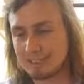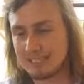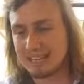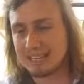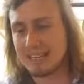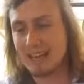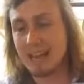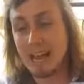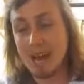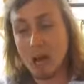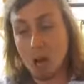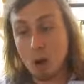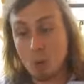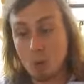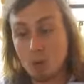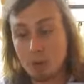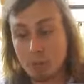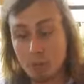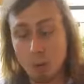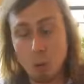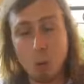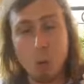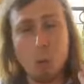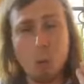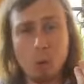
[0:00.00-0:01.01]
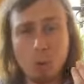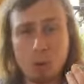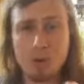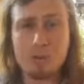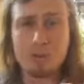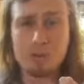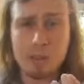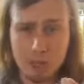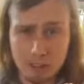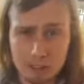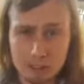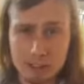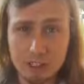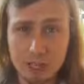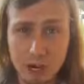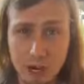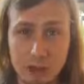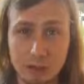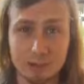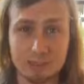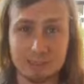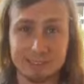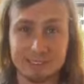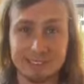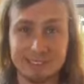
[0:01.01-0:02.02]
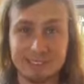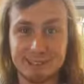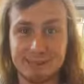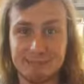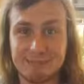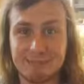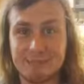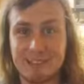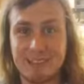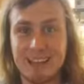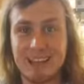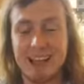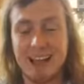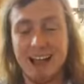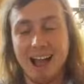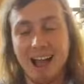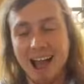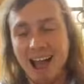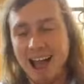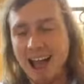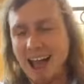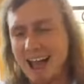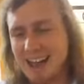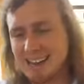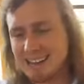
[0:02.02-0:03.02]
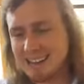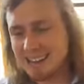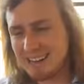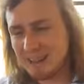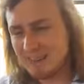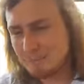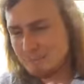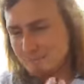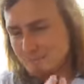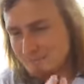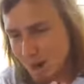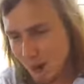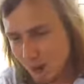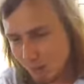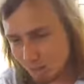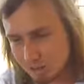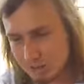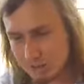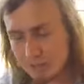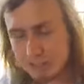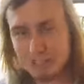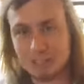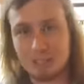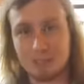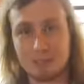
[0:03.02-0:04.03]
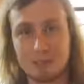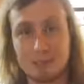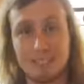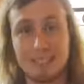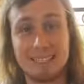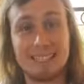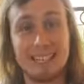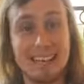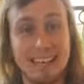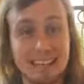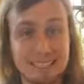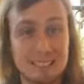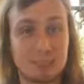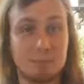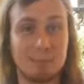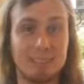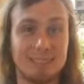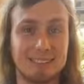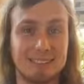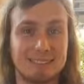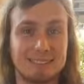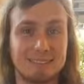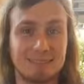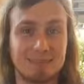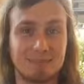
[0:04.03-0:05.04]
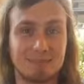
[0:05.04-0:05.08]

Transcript: And with all of those goals, I had an emotional attachment.